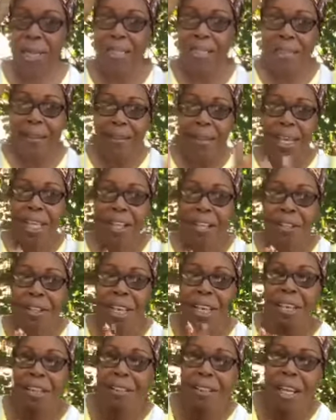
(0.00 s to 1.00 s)
so thank you
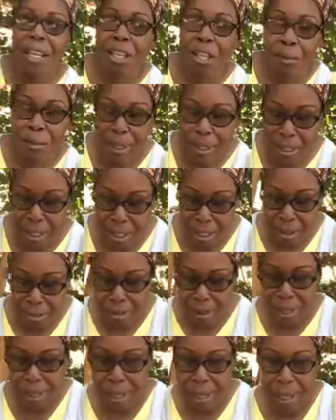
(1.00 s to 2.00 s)
thank you thank you my sister and
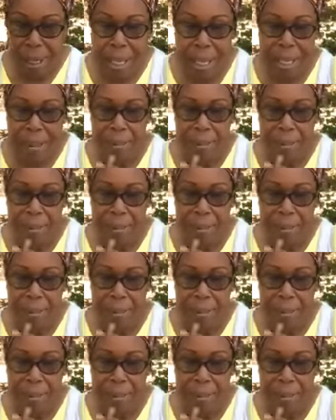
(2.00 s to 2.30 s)
brother